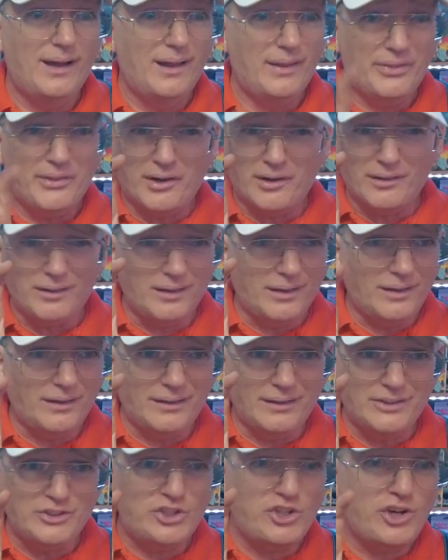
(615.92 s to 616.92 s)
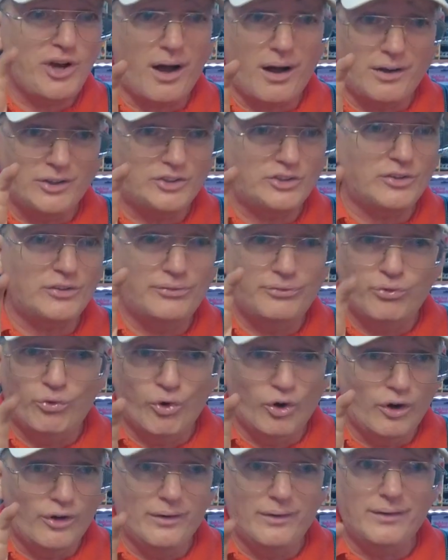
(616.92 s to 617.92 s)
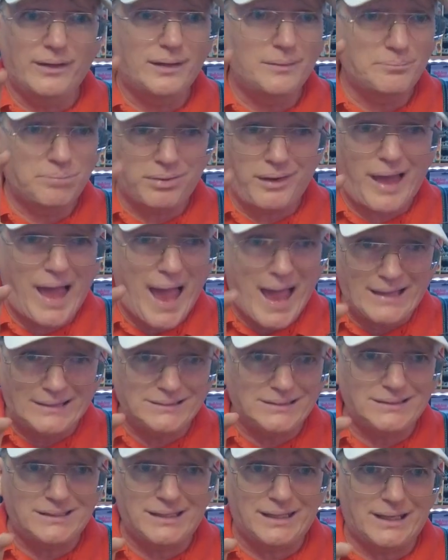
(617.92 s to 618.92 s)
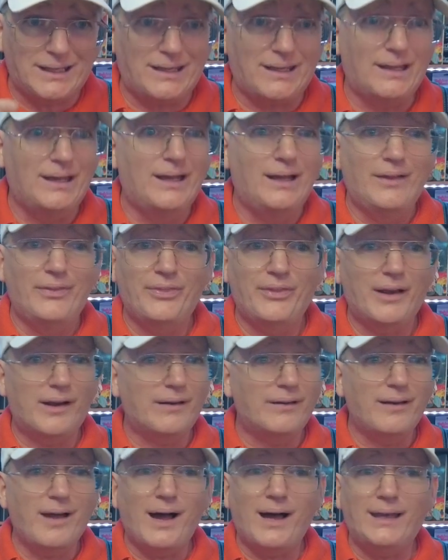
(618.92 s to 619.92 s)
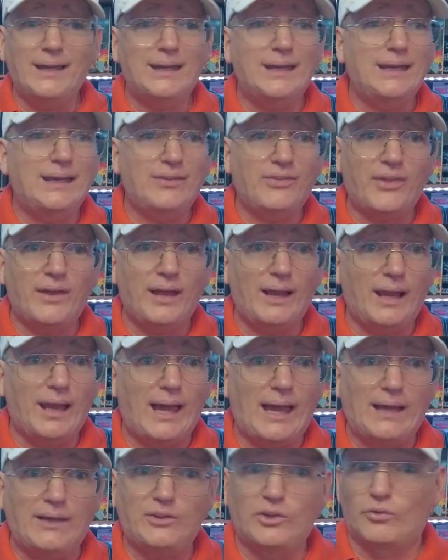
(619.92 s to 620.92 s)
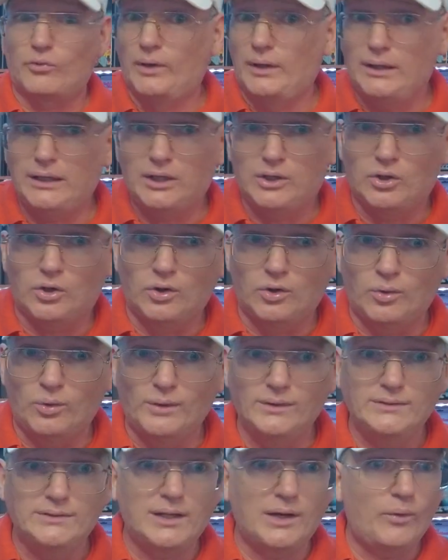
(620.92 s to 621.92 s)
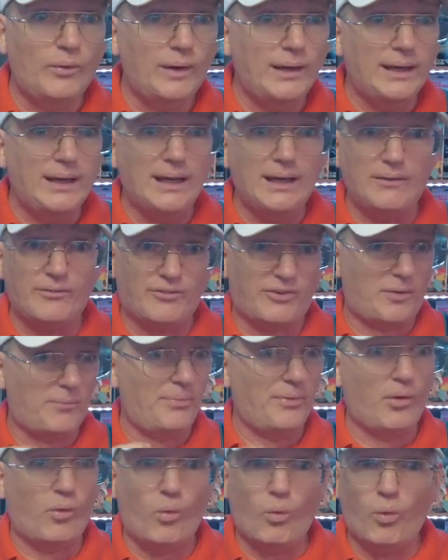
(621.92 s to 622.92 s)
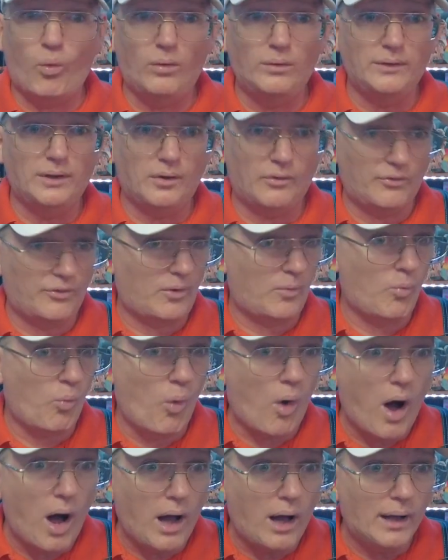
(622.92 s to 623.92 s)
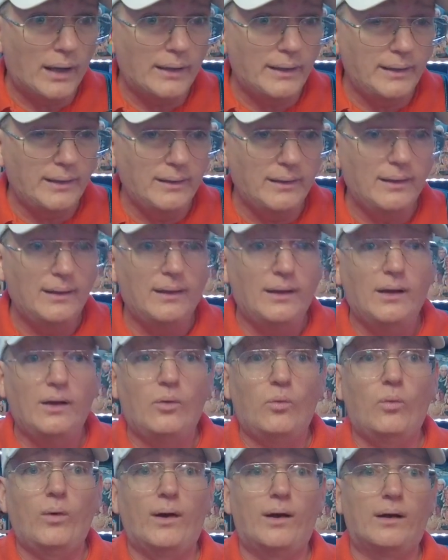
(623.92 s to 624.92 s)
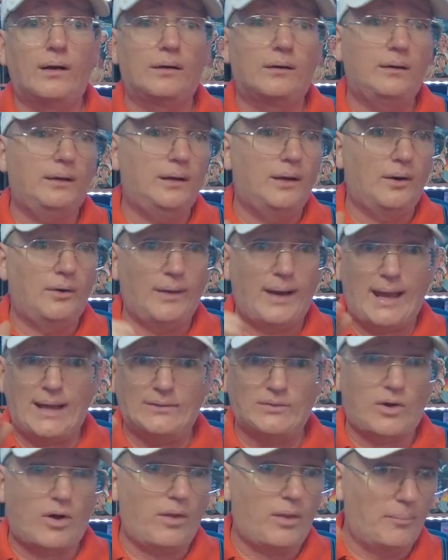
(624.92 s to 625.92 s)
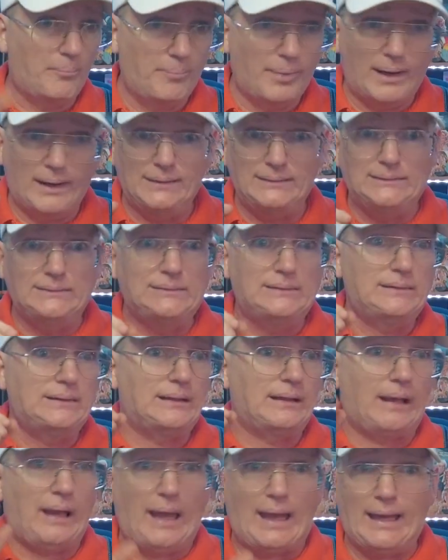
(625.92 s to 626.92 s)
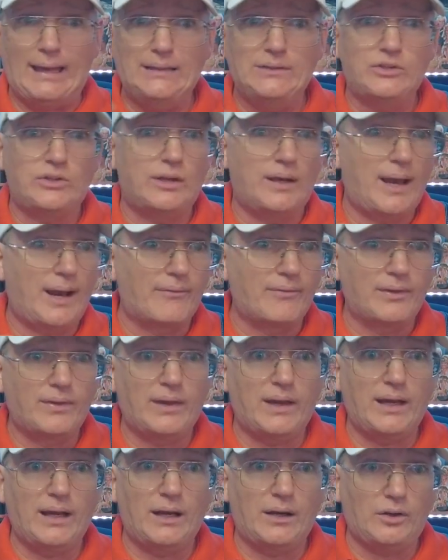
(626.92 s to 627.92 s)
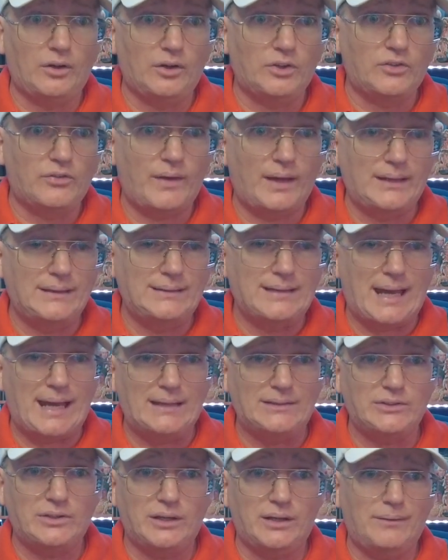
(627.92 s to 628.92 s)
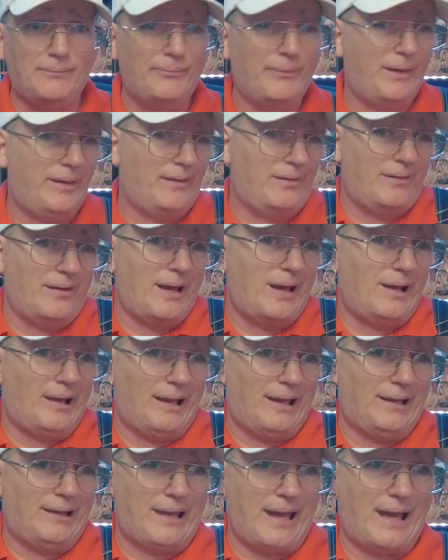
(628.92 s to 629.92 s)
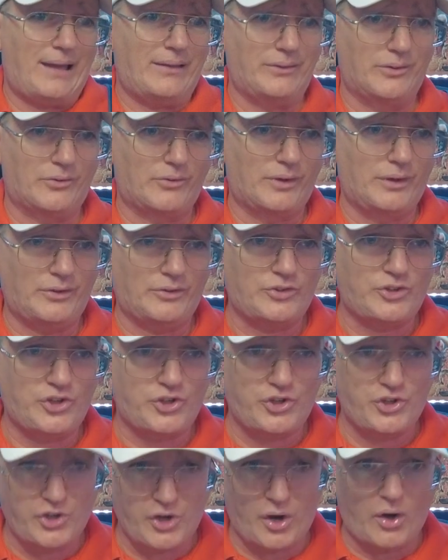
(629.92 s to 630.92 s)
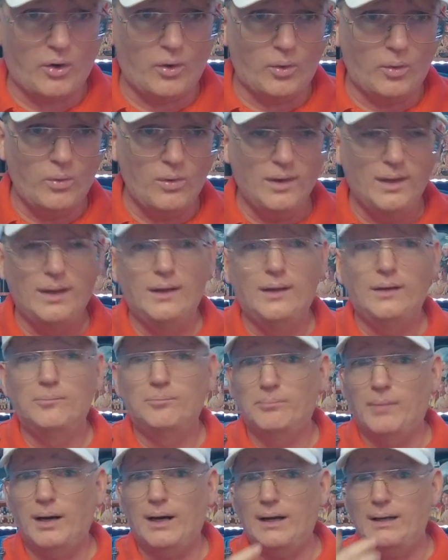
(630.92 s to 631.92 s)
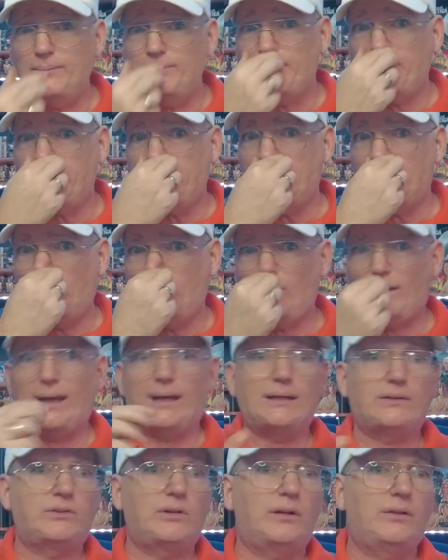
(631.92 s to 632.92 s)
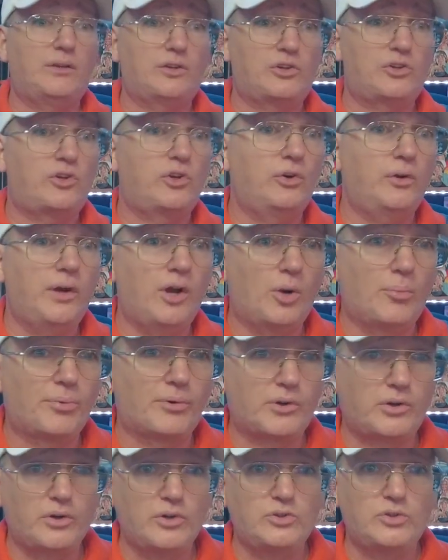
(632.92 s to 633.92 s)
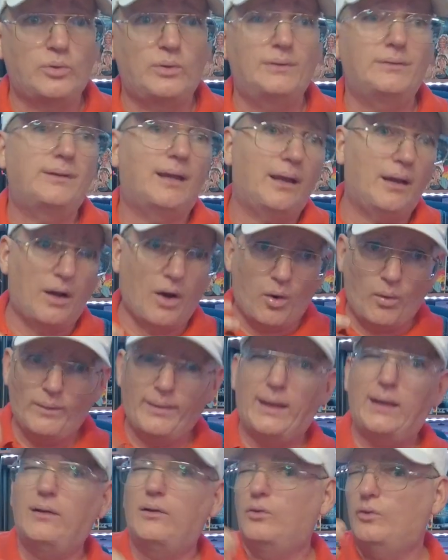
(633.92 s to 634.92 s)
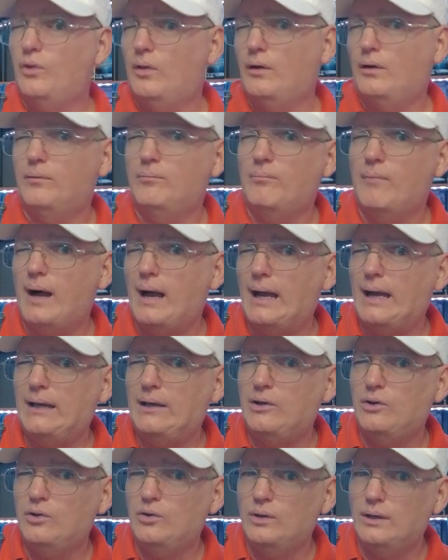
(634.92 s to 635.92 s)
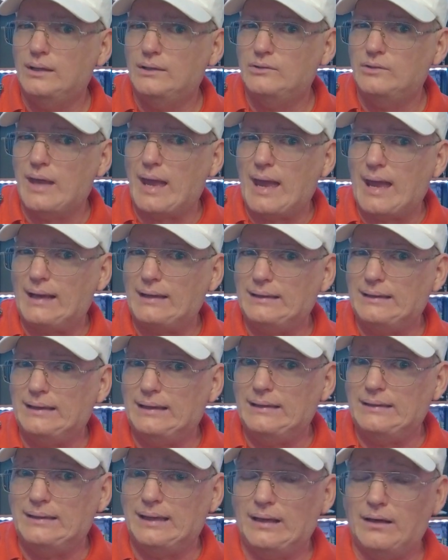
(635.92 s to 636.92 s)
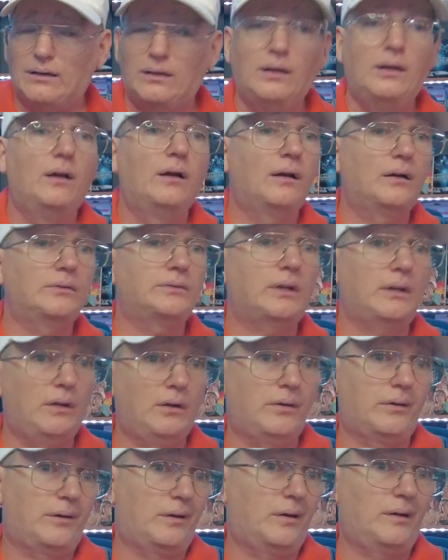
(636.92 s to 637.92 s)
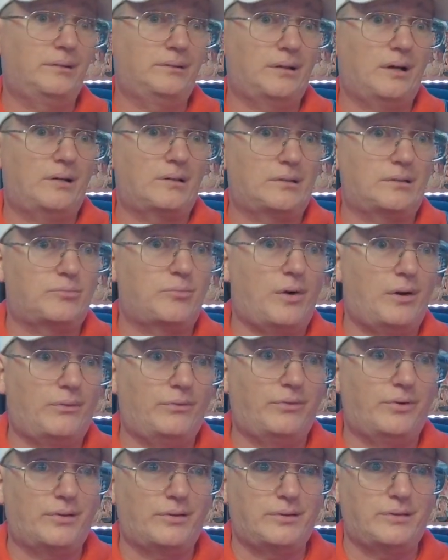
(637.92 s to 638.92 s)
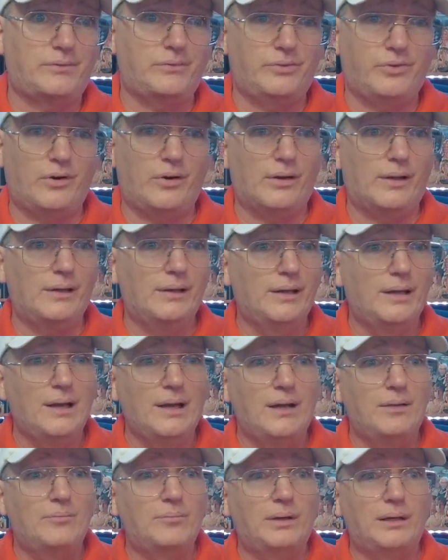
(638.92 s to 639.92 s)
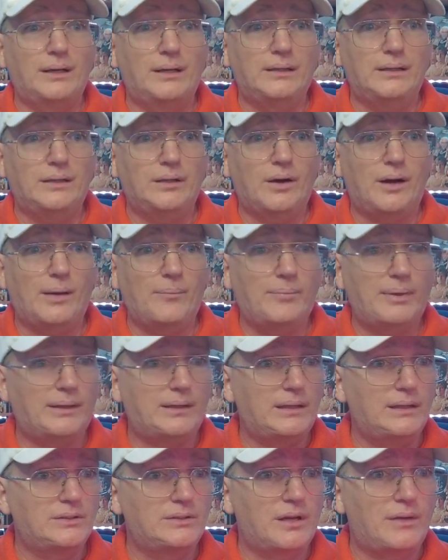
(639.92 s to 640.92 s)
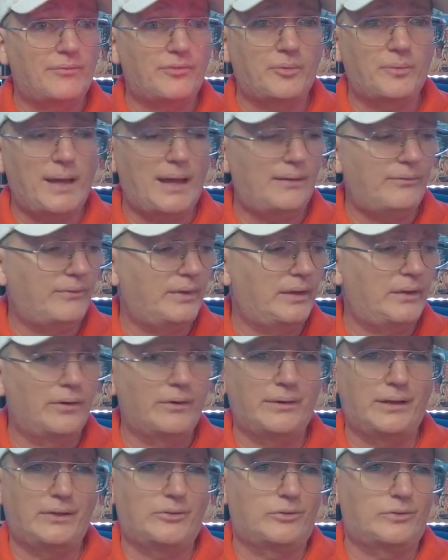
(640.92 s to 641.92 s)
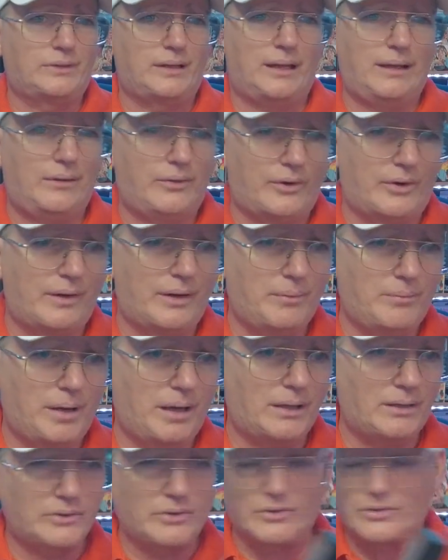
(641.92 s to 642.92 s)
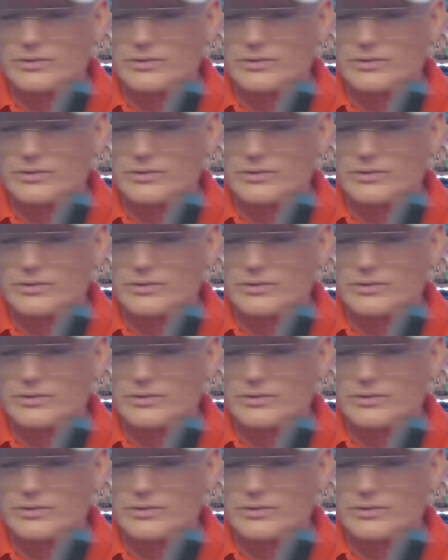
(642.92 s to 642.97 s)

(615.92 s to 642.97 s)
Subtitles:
they're literally chunks of wood and plastic. They're not anything like the really cool ones that we get from from Wand, where, it has all the buttons and lights and everything and it looks fantastic. They're not like that in the real show. But, like I said, the studio produced ones, they go and they do the minute exact detail because they know they're going to charge a small fortune for it. But, I picked these up from that vendor. This was like $30 or